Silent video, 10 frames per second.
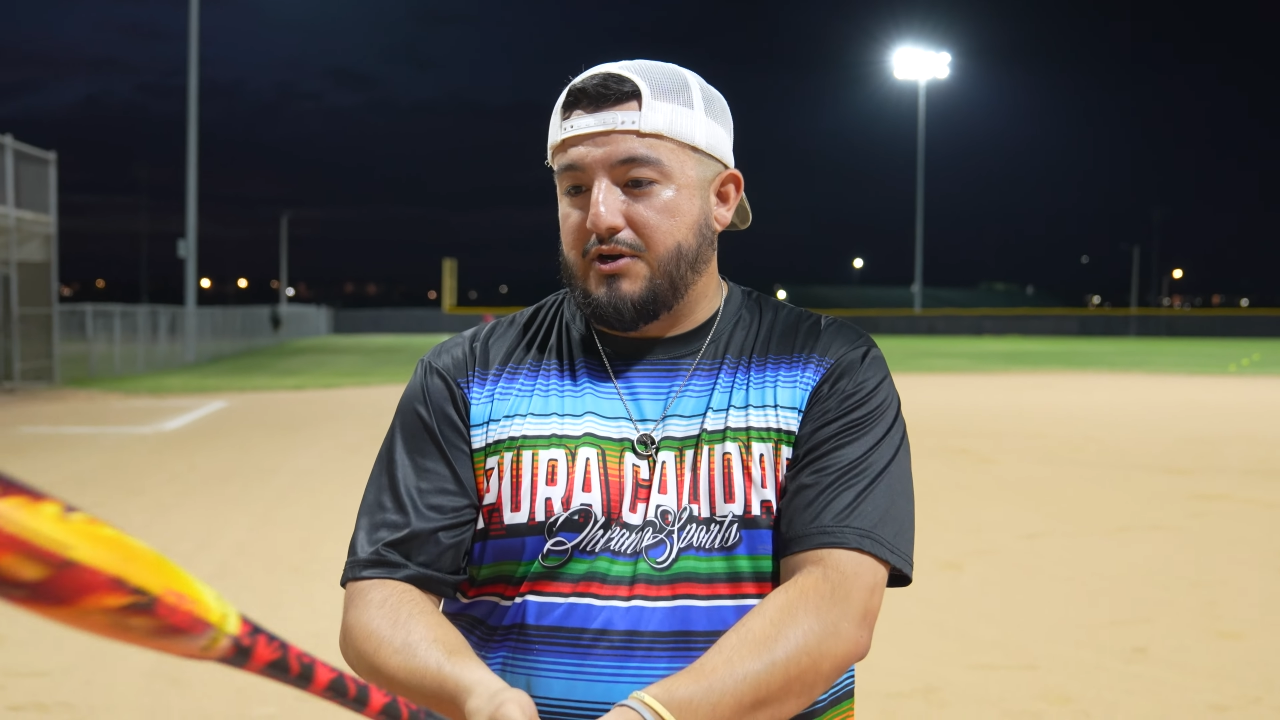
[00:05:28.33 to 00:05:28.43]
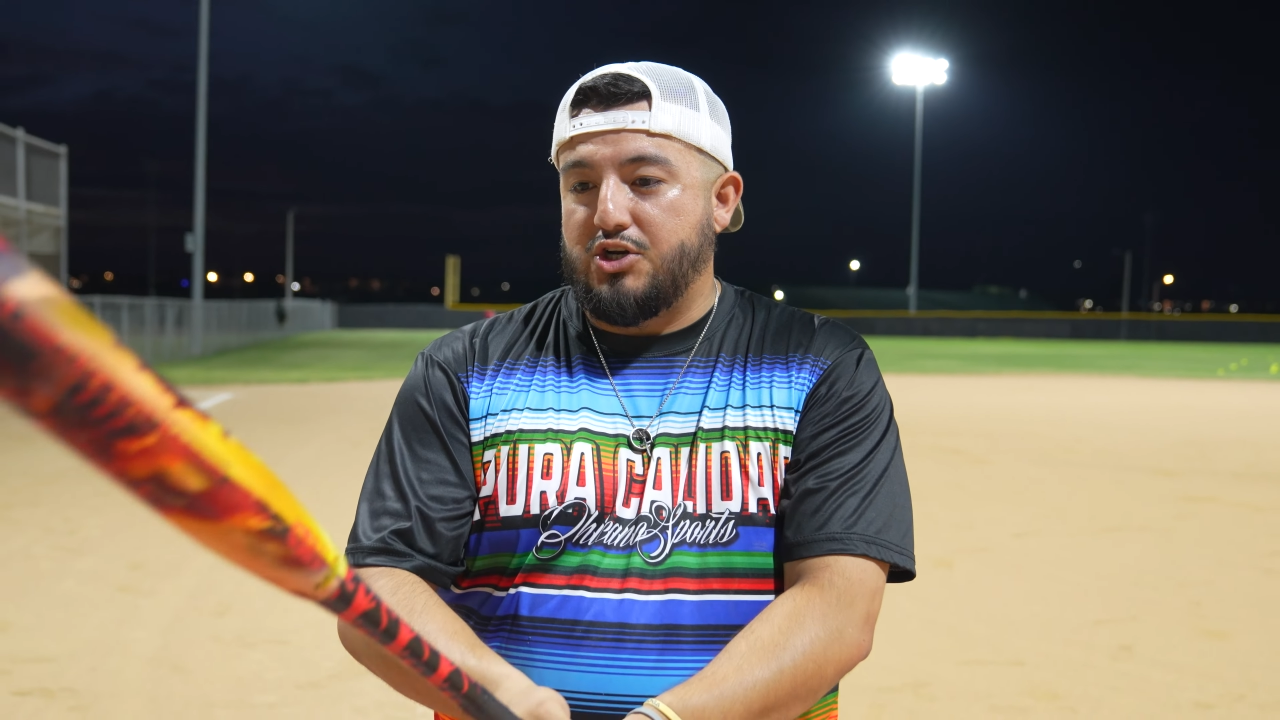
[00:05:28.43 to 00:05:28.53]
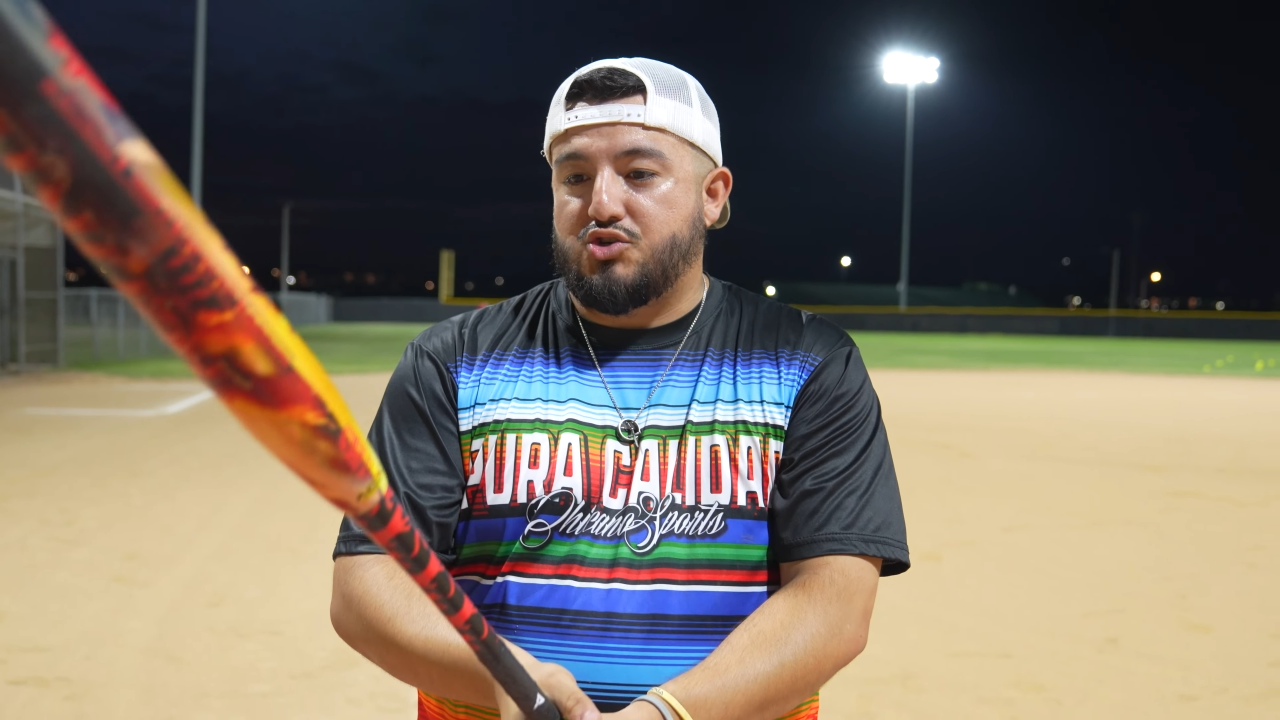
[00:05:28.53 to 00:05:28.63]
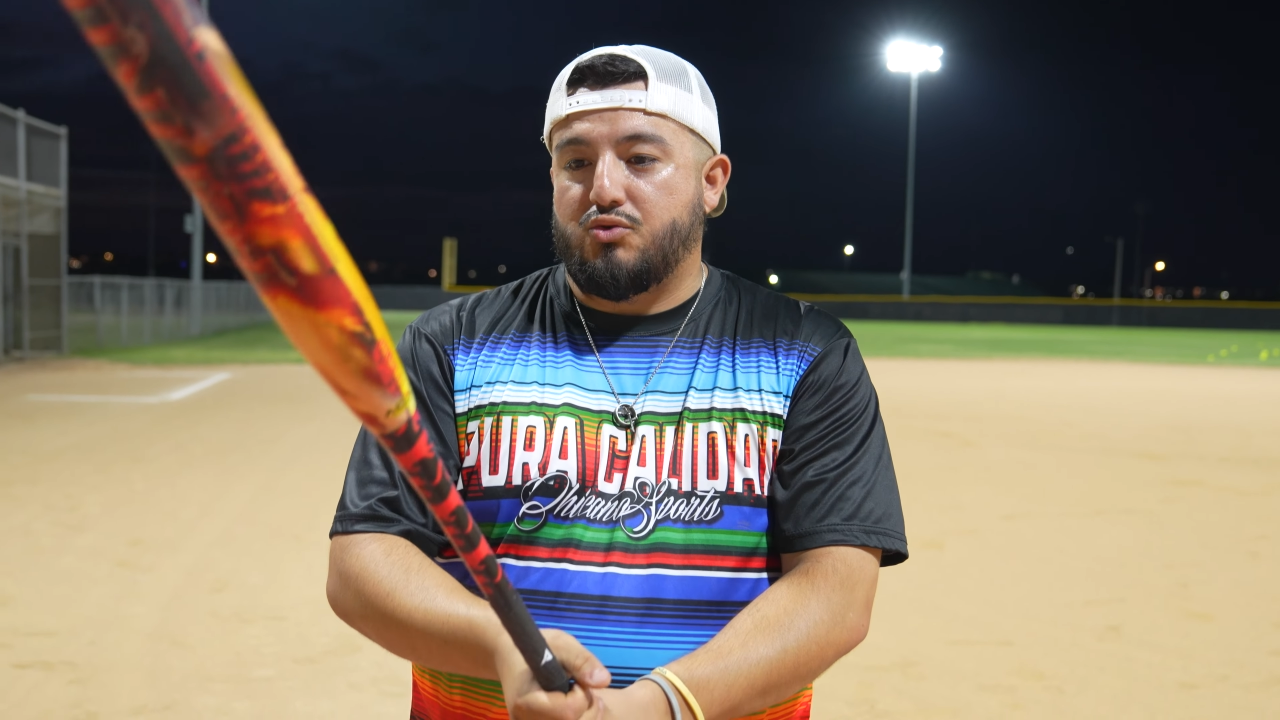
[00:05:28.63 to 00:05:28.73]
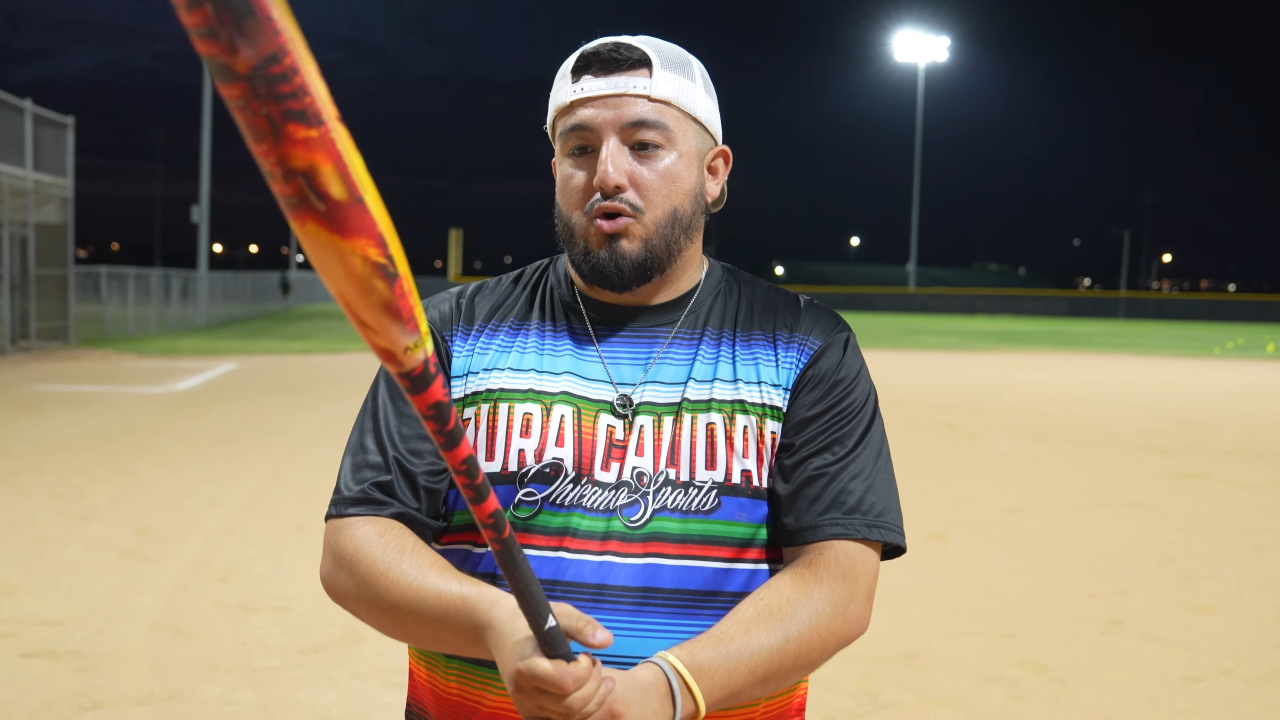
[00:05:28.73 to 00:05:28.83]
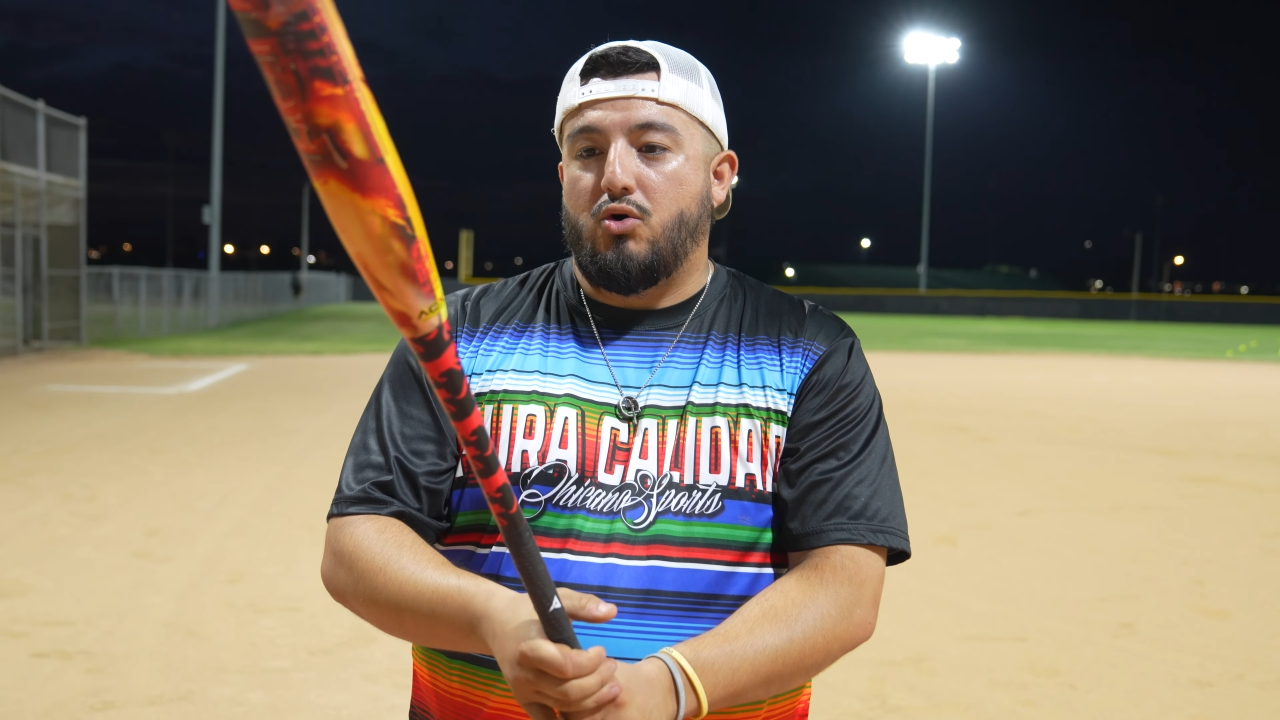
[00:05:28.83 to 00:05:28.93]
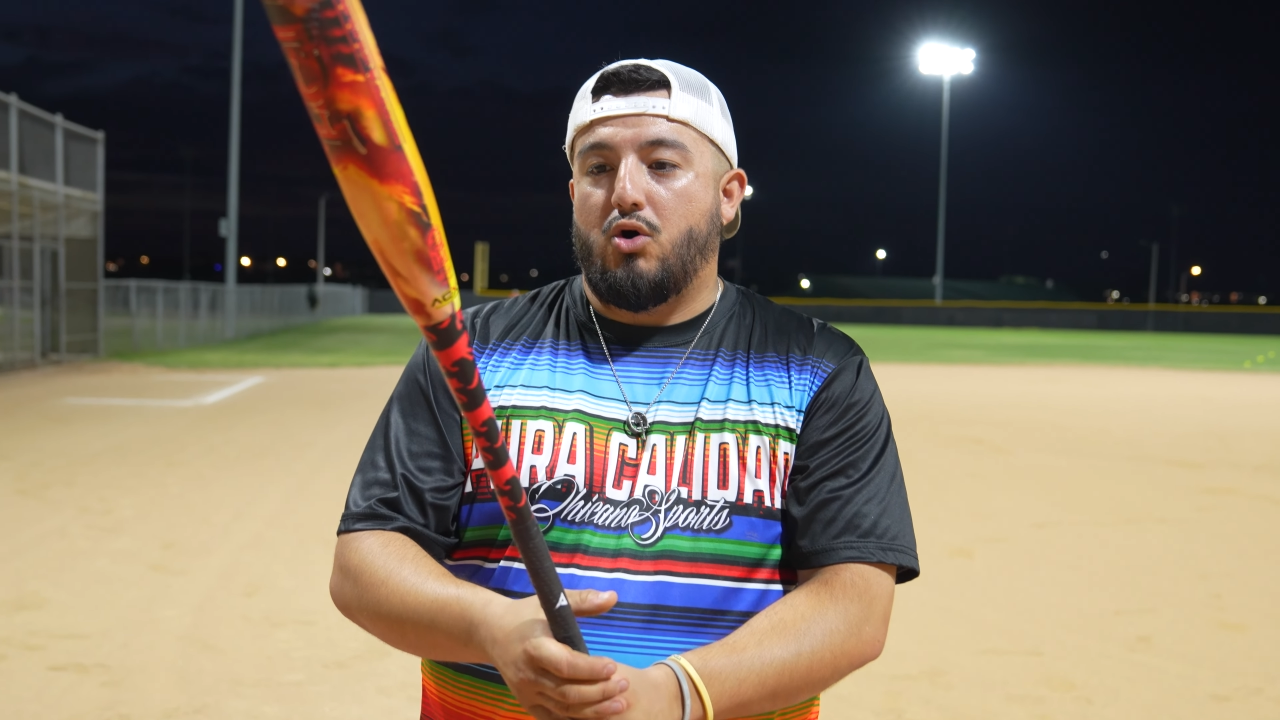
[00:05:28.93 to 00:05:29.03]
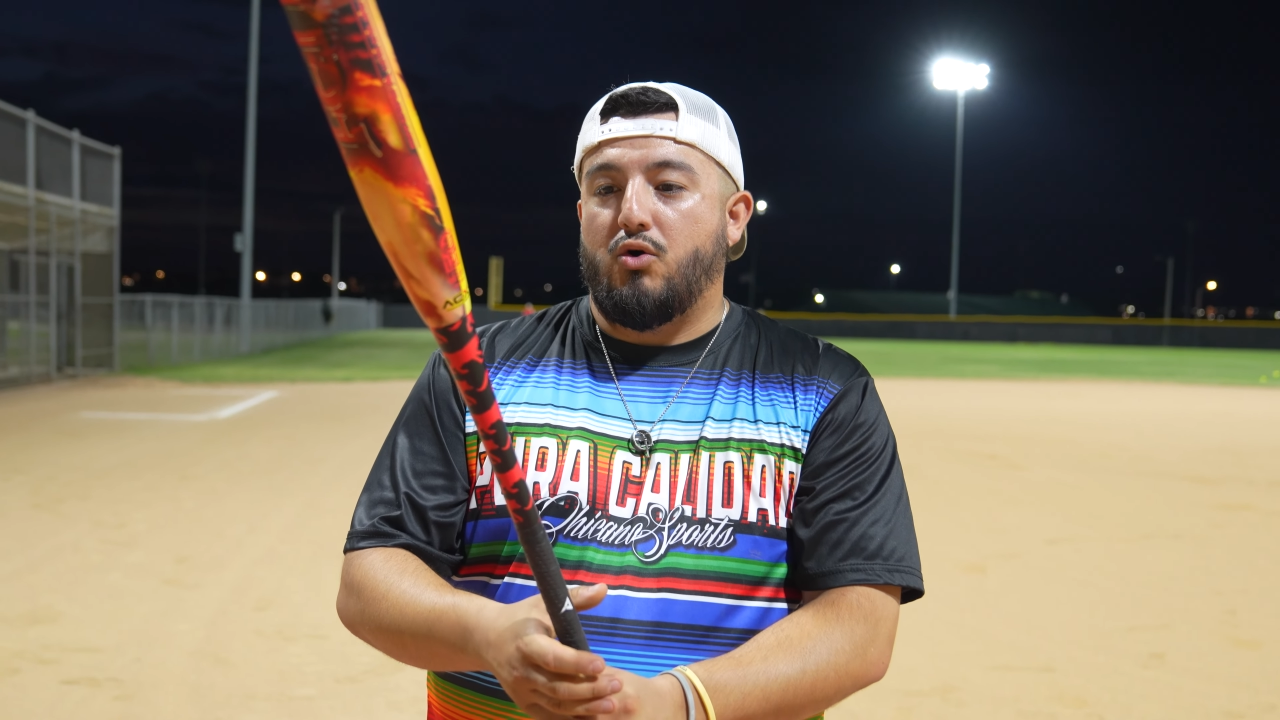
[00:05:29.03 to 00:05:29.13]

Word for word: control